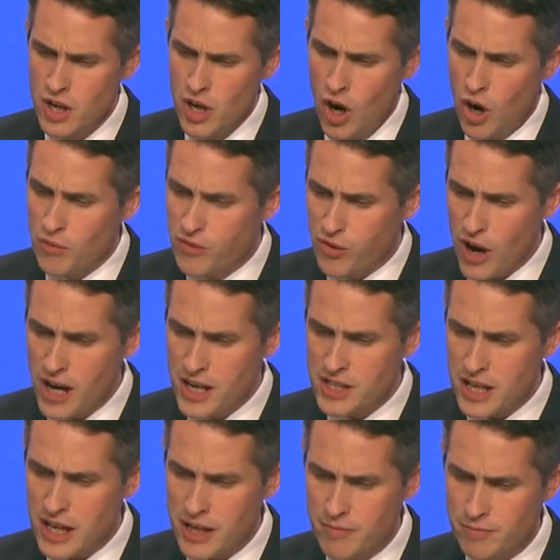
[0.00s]
On
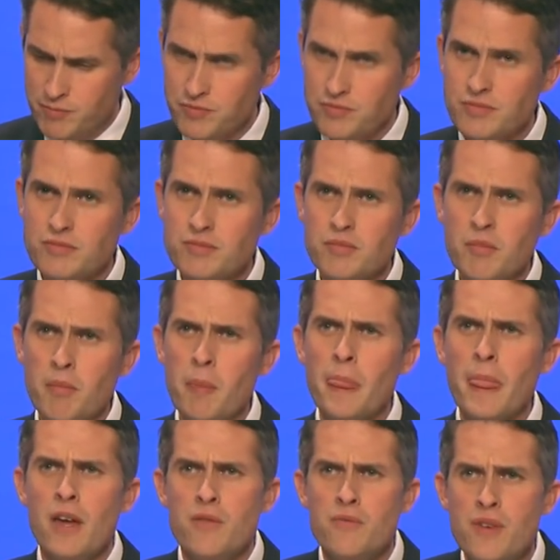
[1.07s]
Friday,
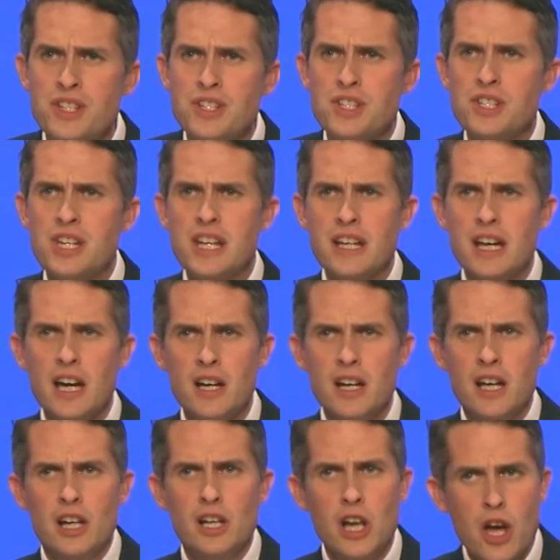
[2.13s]
visiting a
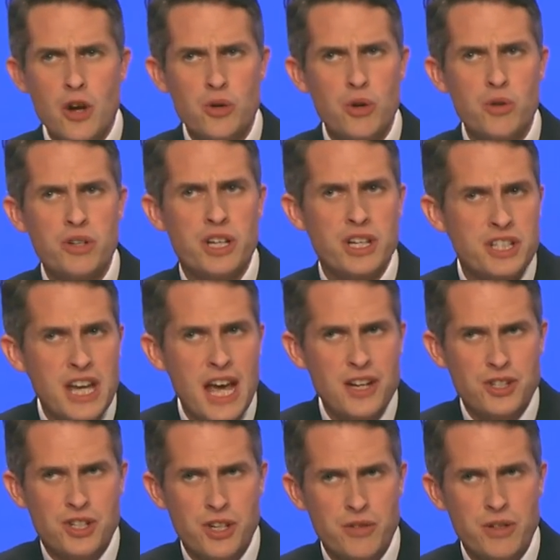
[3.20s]
local
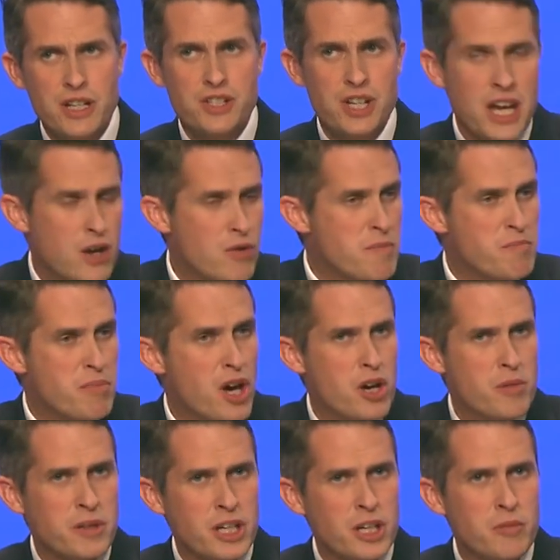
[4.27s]
cadet unit here in
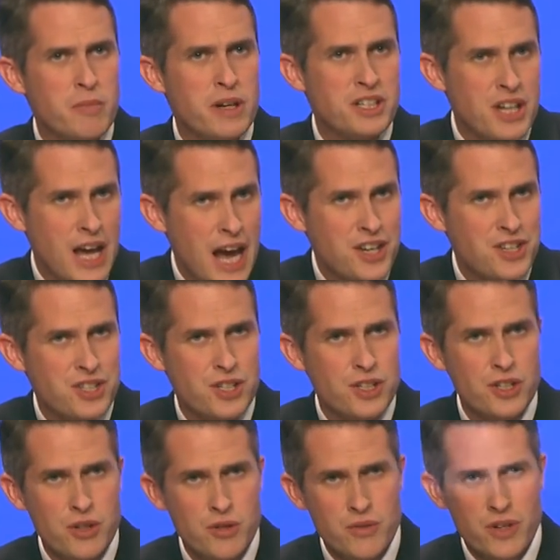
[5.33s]
Birmingham at Aston
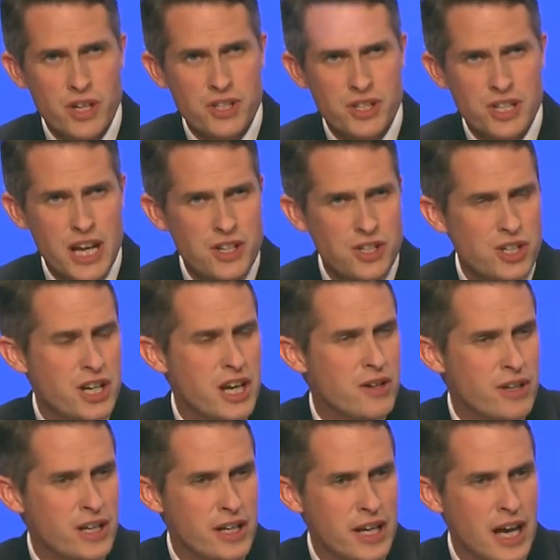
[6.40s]
University
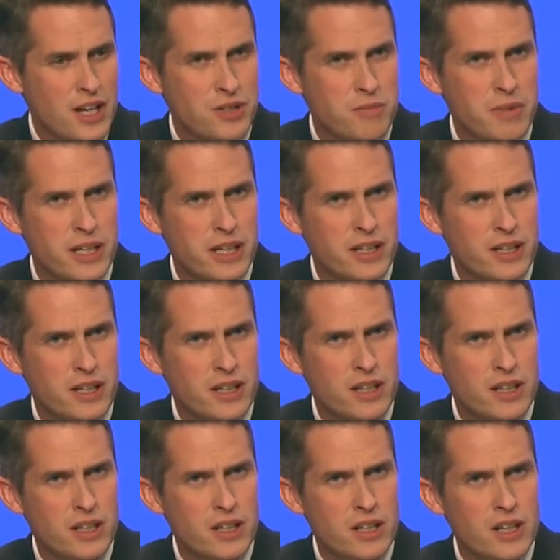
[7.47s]
Engineering Academy,
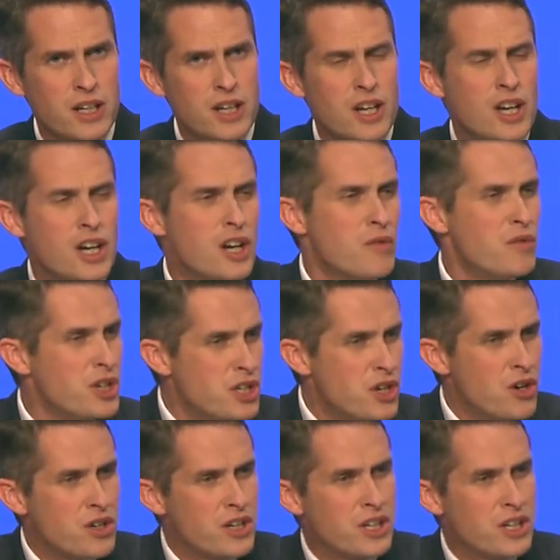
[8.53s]
the young